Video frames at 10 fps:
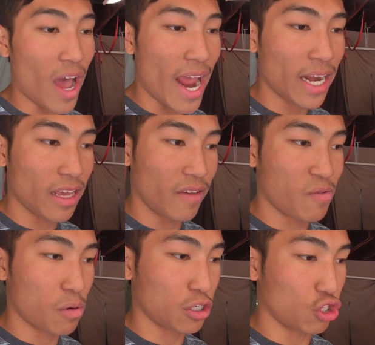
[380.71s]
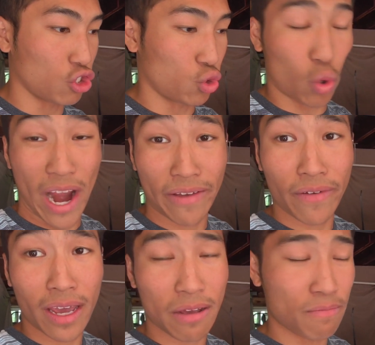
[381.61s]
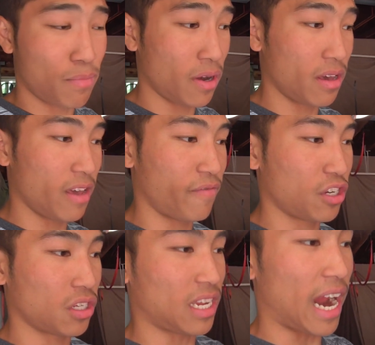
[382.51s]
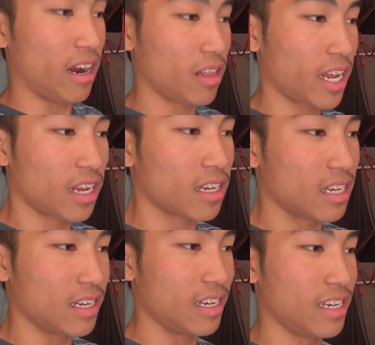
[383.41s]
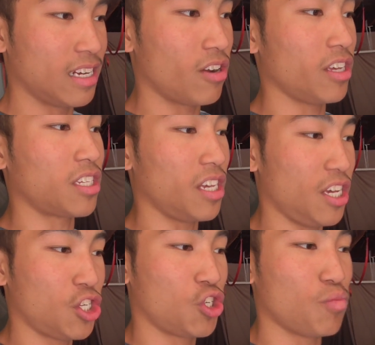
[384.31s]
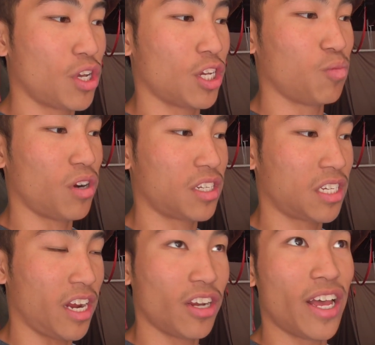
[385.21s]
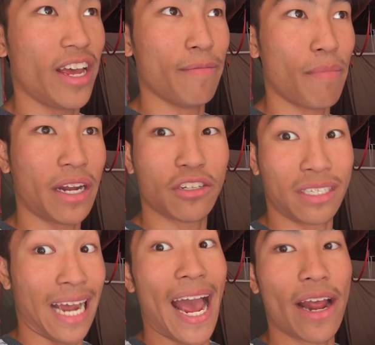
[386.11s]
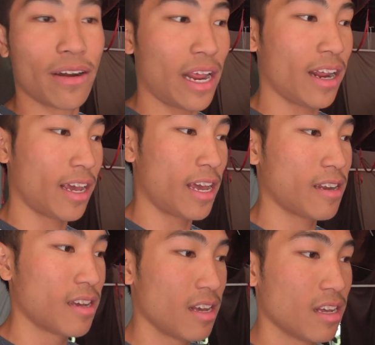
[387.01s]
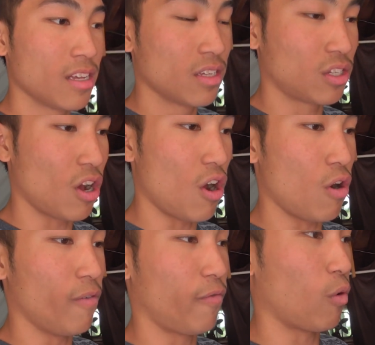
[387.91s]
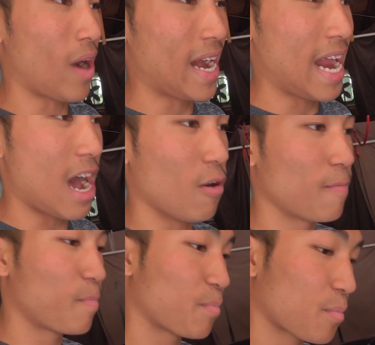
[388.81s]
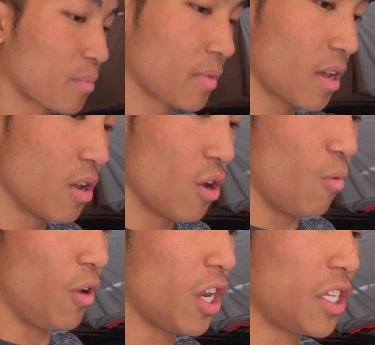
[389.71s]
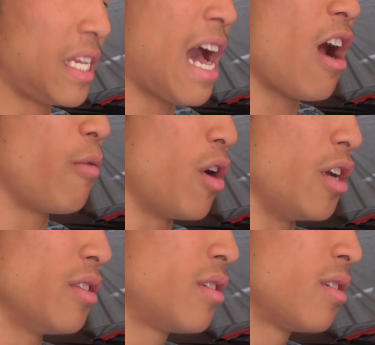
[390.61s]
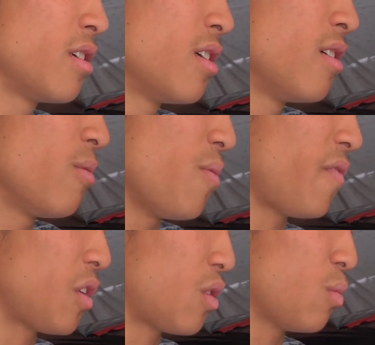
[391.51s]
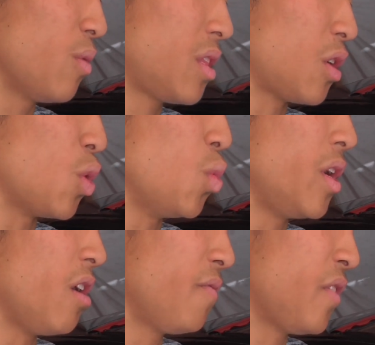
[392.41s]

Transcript: fine if you were to just drive it, but if you're just idling, you know, it's an issue because we're scared that it might just die on there again. So for right now, we're gonna see how it runs with the coolant all